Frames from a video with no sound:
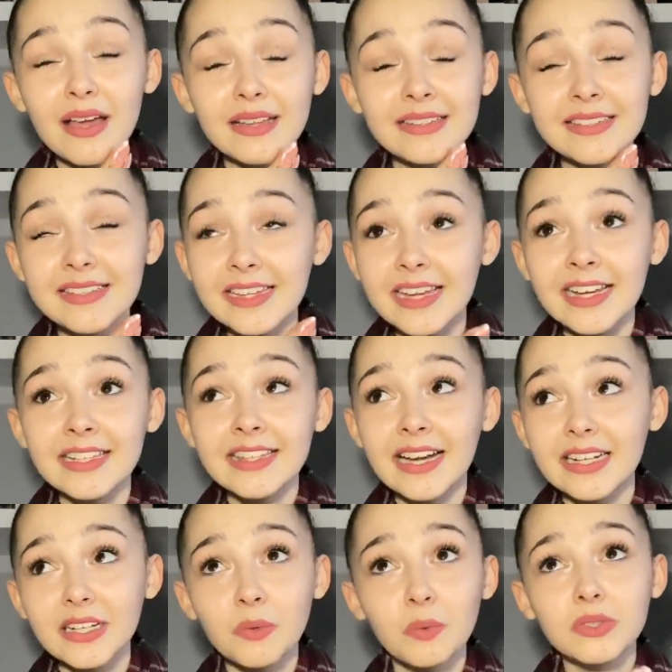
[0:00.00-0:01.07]
and saying
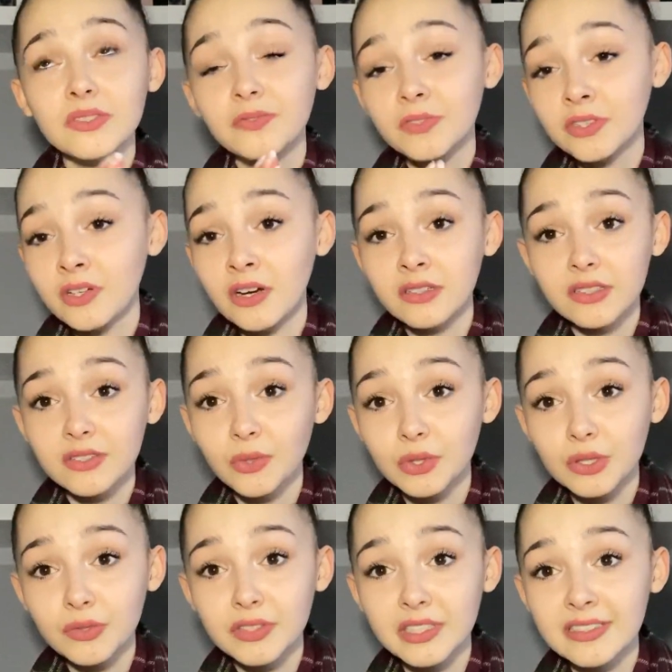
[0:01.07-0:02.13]
that it was for non
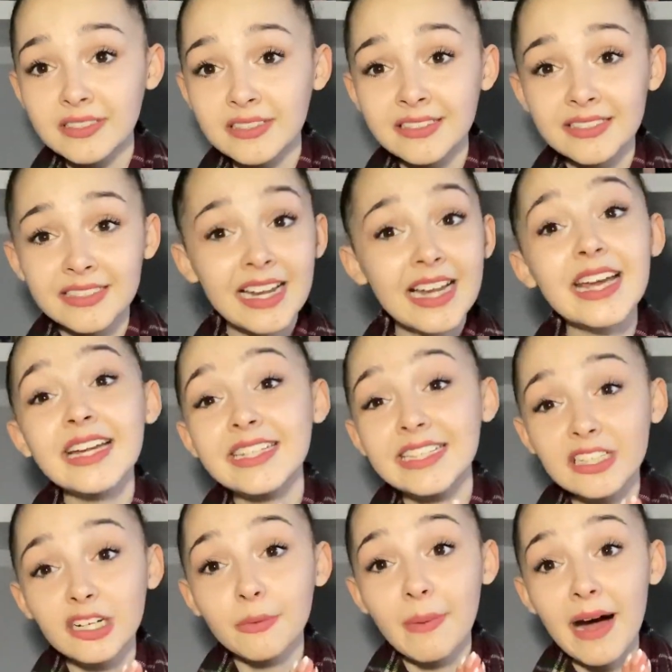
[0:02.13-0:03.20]
disordered reasons and I can
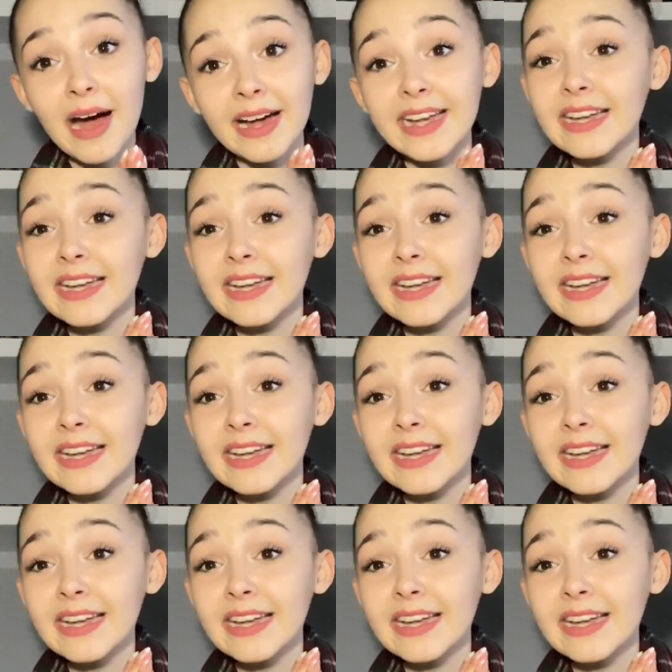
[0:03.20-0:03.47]
hereby